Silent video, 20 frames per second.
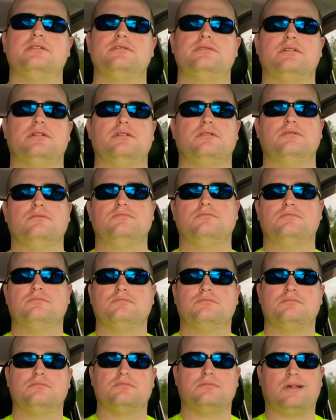So
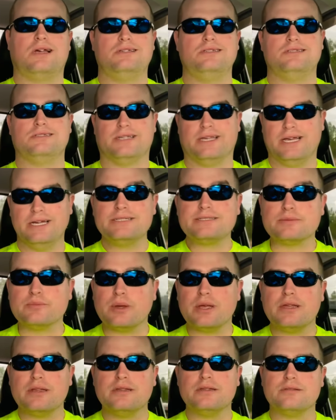I just
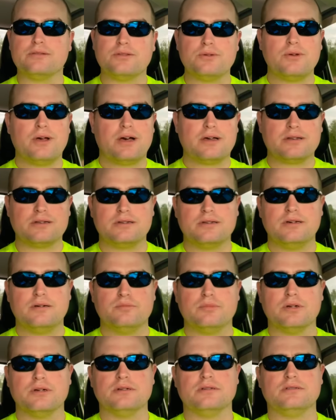guesstimated and threw out a
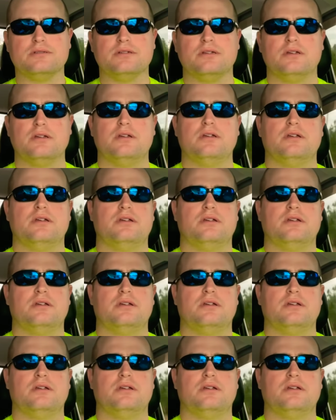number and